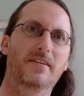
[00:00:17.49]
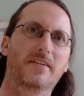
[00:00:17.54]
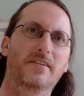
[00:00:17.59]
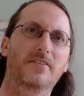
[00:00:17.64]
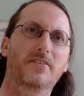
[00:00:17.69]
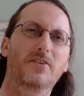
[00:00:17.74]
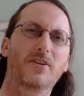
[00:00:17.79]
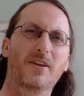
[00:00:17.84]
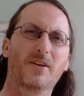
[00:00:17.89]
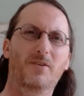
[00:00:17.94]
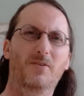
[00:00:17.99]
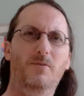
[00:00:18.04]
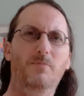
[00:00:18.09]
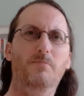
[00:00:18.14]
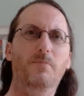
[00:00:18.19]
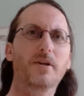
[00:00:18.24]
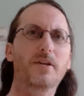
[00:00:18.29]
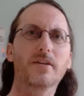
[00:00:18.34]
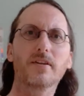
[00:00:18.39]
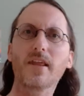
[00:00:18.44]
They're like,
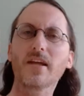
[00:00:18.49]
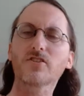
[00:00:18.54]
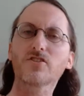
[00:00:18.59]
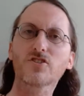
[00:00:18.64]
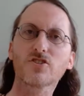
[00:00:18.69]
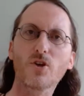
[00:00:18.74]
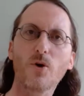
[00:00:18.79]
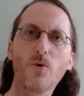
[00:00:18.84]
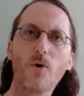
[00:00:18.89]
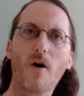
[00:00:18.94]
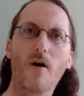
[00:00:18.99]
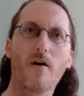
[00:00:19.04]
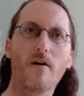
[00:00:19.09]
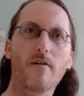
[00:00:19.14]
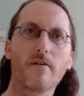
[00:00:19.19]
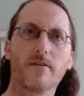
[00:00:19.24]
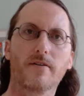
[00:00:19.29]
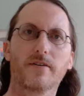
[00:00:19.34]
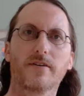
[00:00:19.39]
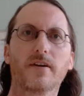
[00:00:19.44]
but that's so
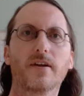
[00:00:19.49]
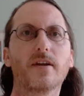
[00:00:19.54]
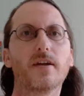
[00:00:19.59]
hard.